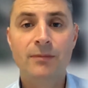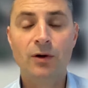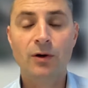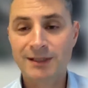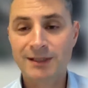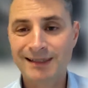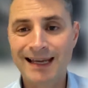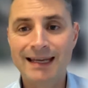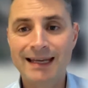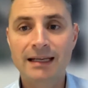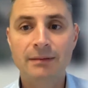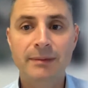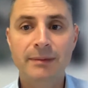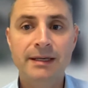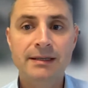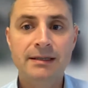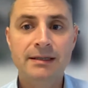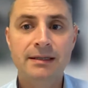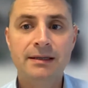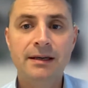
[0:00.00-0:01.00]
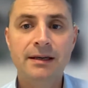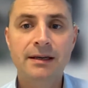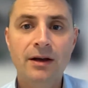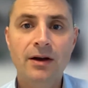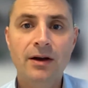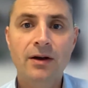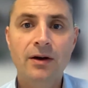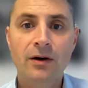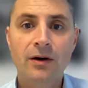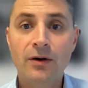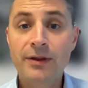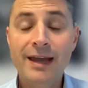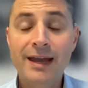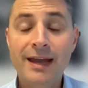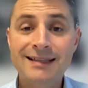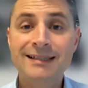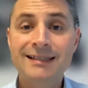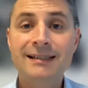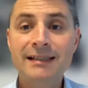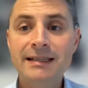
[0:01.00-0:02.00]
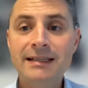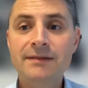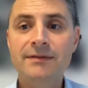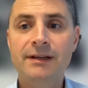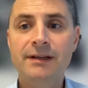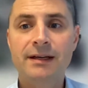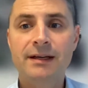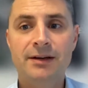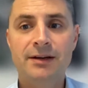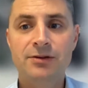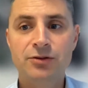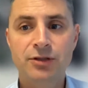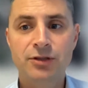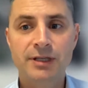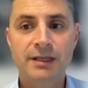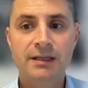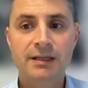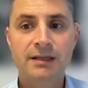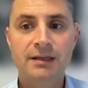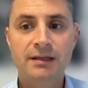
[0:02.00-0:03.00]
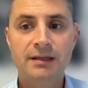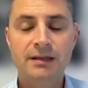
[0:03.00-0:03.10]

or settlement, or they had to leave the country.